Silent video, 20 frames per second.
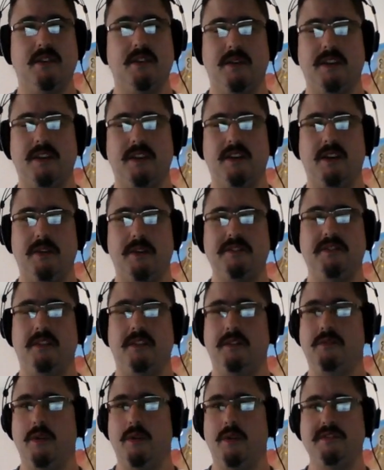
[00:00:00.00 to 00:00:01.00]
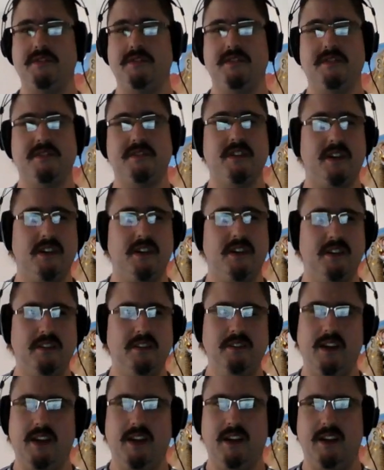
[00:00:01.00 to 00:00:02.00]
going on recently. Voice to
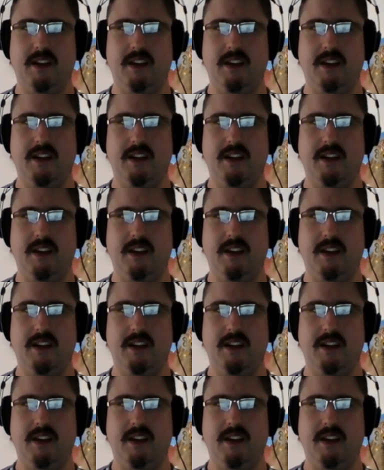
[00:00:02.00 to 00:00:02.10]
skull,